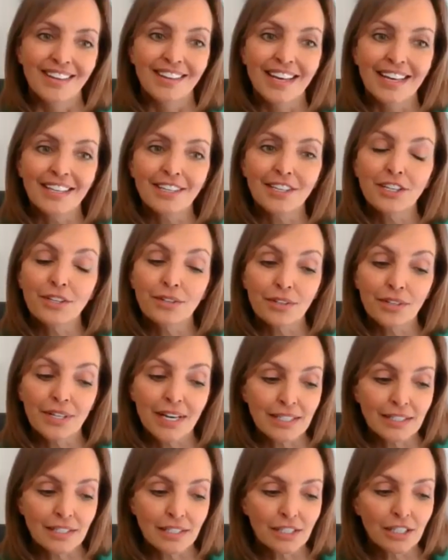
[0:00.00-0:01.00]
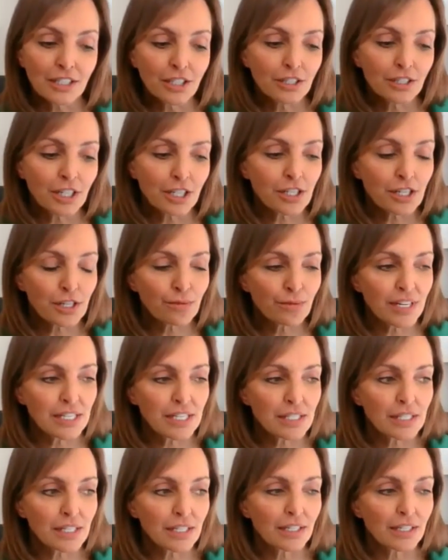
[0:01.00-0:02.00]
Thank you. And,
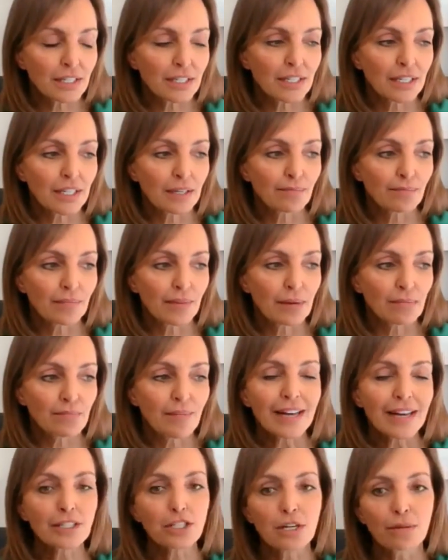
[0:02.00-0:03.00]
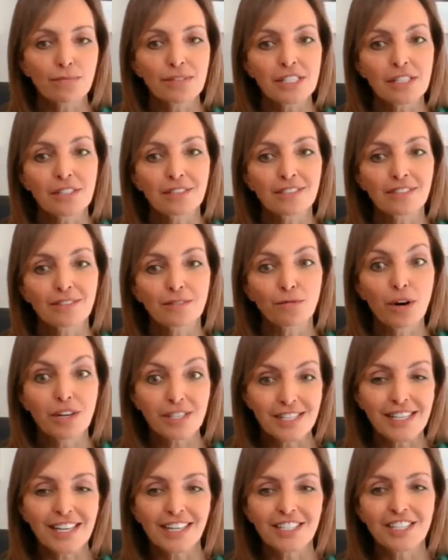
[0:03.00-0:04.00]
Teresa, Mike Thompson
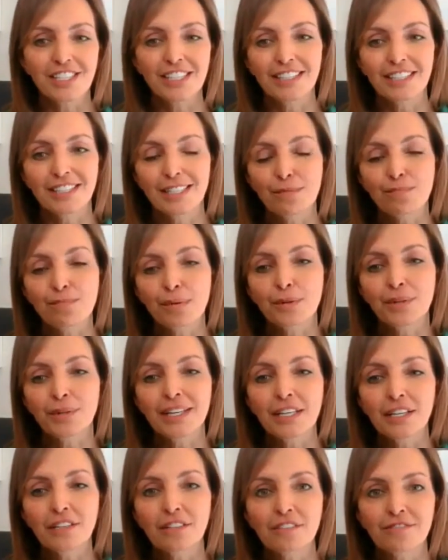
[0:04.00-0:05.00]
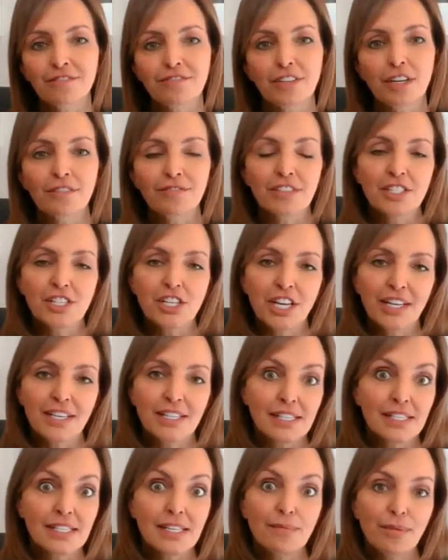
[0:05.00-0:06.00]
was actually an employee of the
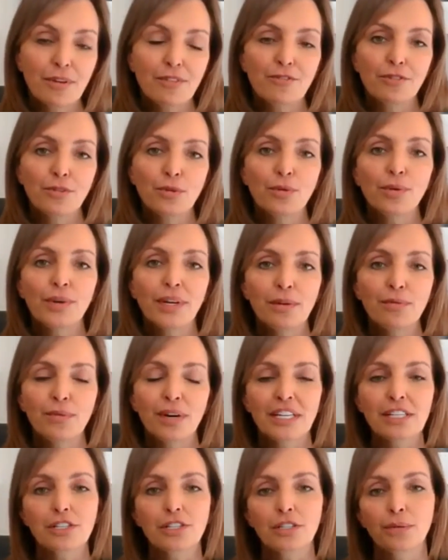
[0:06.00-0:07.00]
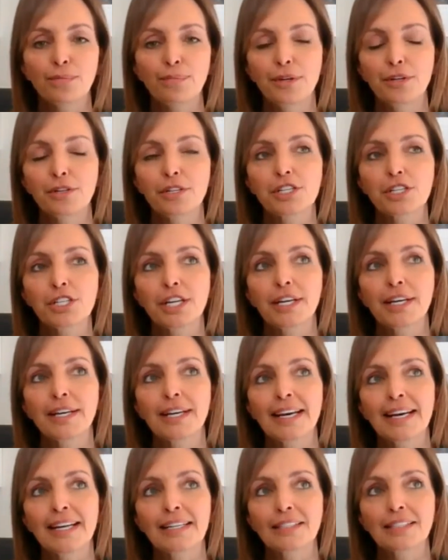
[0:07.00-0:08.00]
JSE before he went to
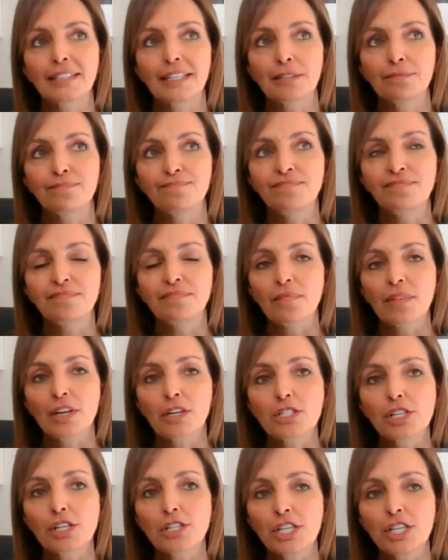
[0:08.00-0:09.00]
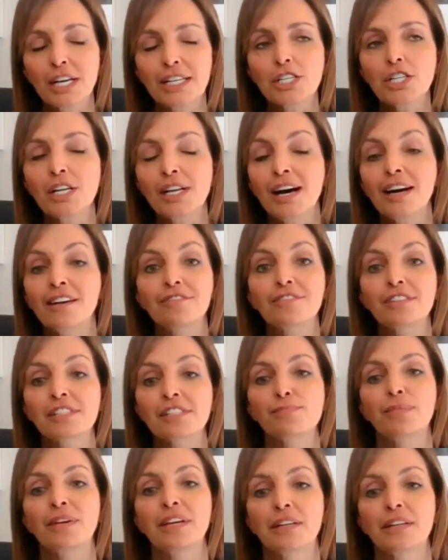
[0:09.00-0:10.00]
Computershare. And so Change a Life
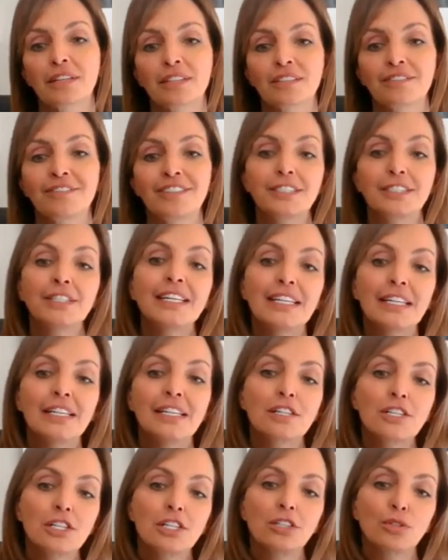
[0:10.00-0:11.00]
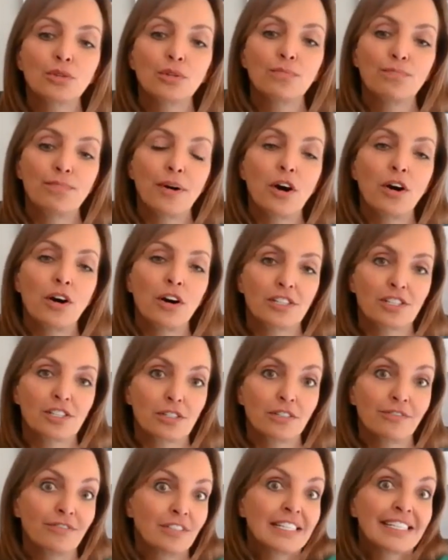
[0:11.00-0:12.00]
has been a very integral part
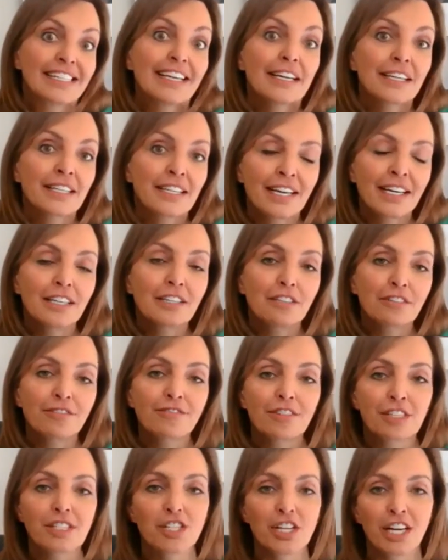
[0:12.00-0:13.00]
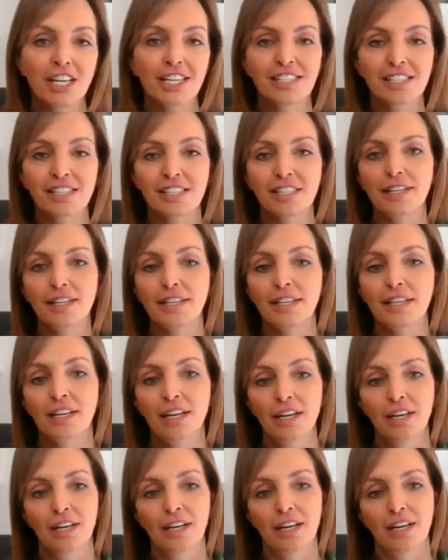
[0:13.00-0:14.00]
of the DNA of the JSE.